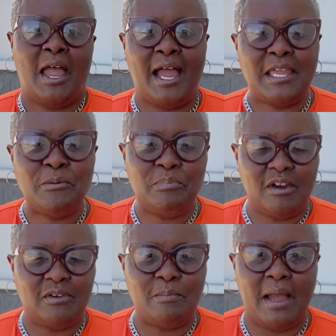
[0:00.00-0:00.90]
I am
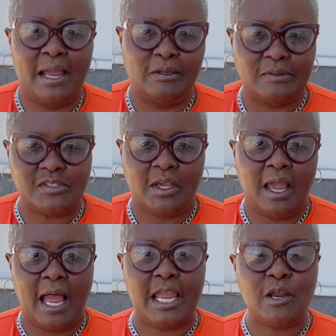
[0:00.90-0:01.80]
Beverly Miles.
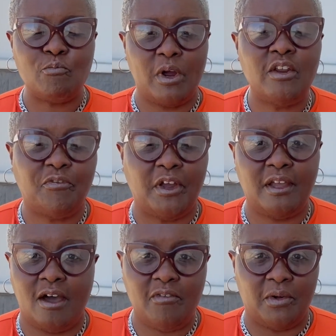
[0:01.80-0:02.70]
I am running for
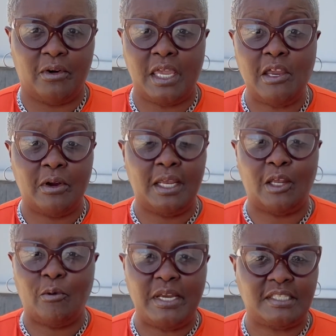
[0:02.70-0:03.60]
governor here in the
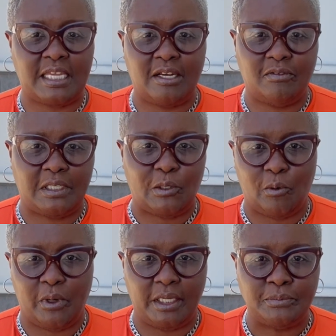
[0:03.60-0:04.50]
great state of
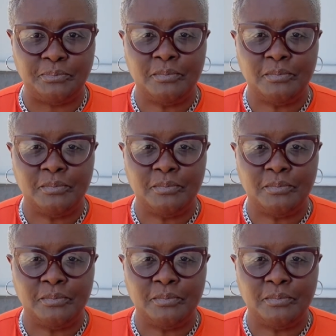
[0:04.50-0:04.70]
Illinois.